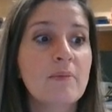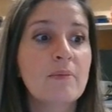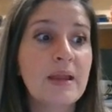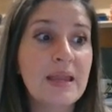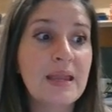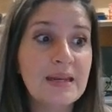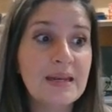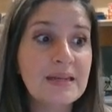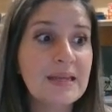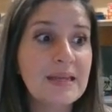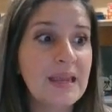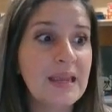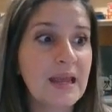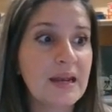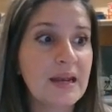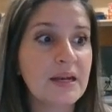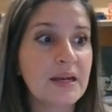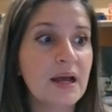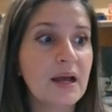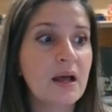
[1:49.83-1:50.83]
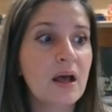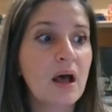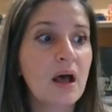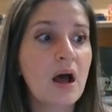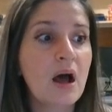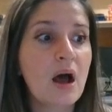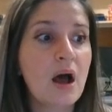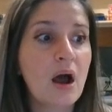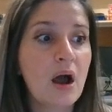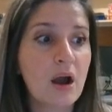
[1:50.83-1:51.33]
in Canada
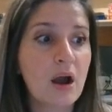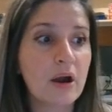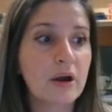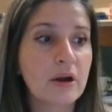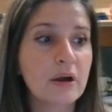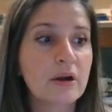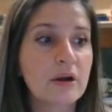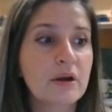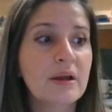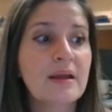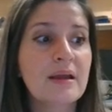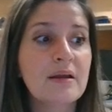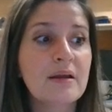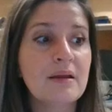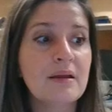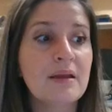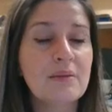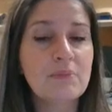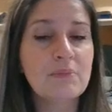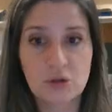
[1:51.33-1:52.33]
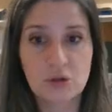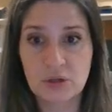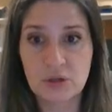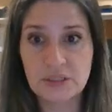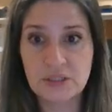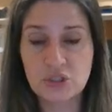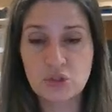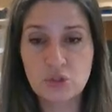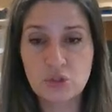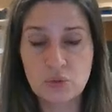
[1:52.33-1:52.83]
are
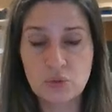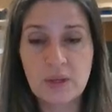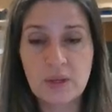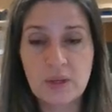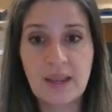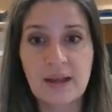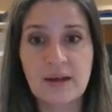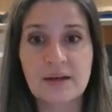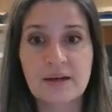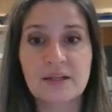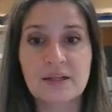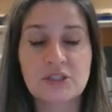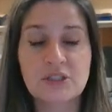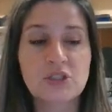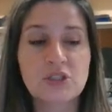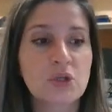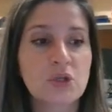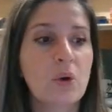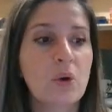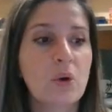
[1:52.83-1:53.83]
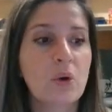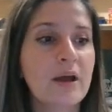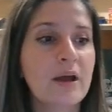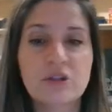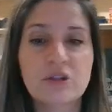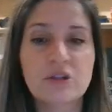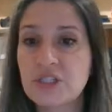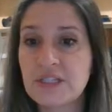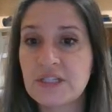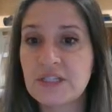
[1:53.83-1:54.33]
immigrants to Canada. So,
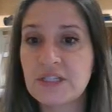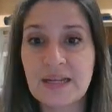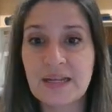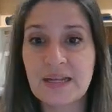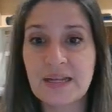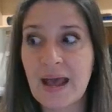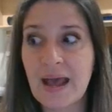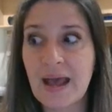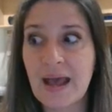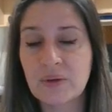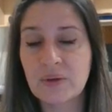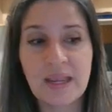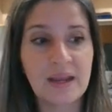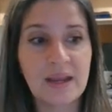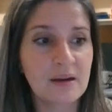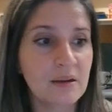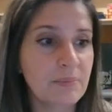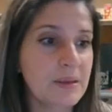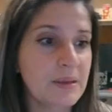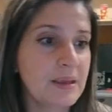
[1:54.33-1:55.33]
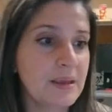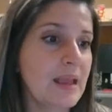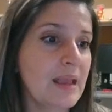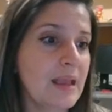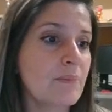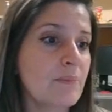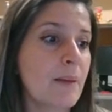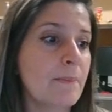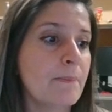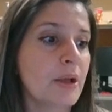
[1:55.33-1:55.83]
understanding how Canada
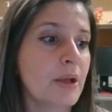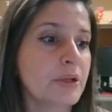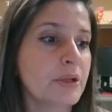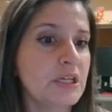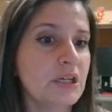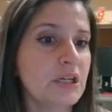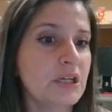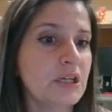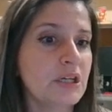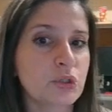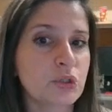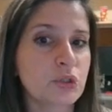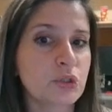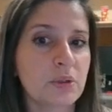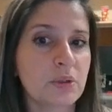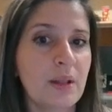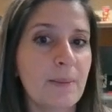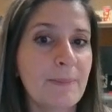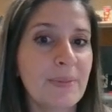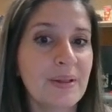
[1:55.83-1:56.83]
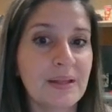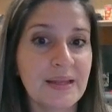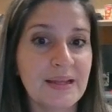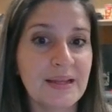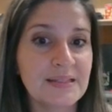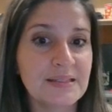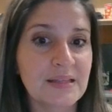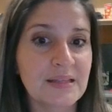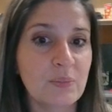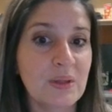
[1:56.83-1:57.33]
became a multicultural
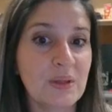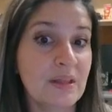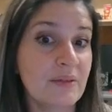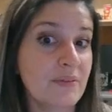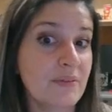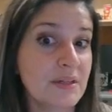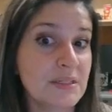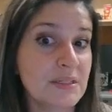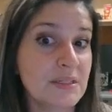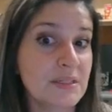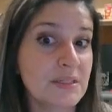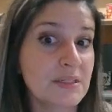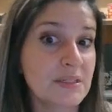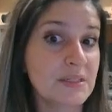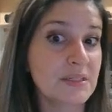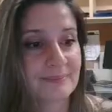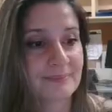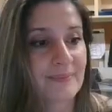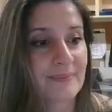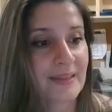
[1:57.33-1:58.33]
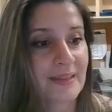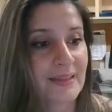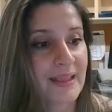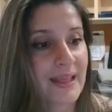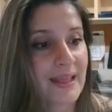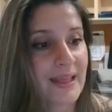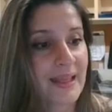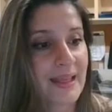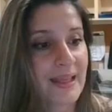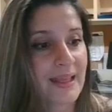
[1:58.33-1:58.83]
place that we live in today.
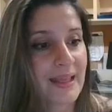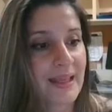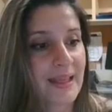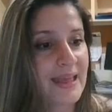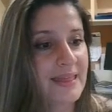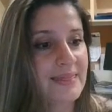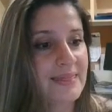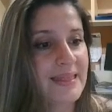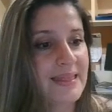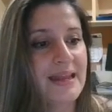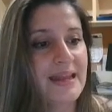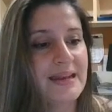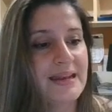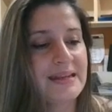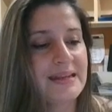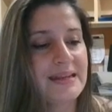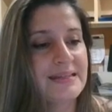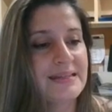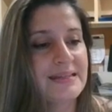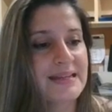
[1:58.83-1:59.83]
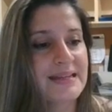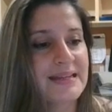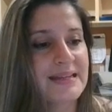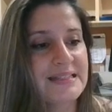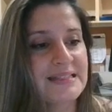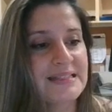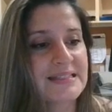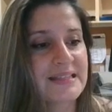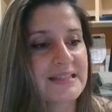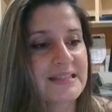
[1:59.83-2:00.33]
And then in
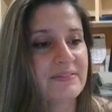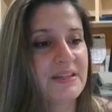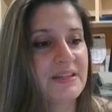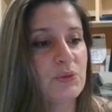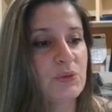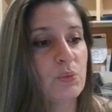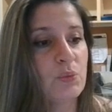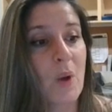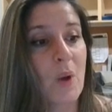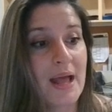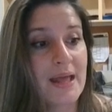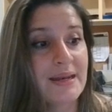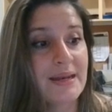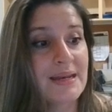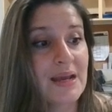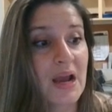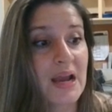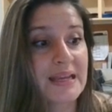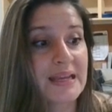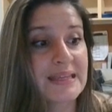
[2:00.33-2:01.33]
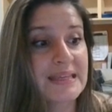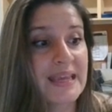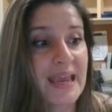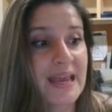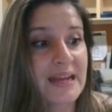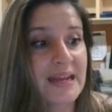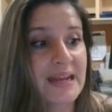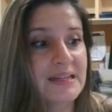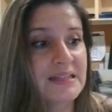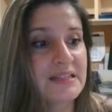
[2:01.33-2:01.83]
1971,
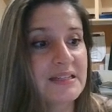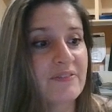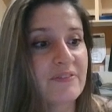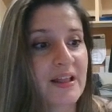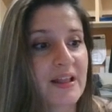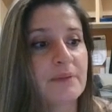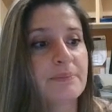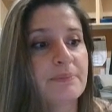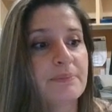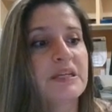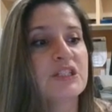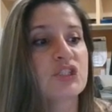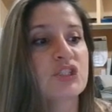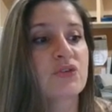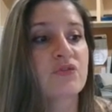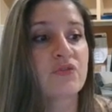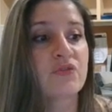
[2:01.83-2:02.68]
Canada developed its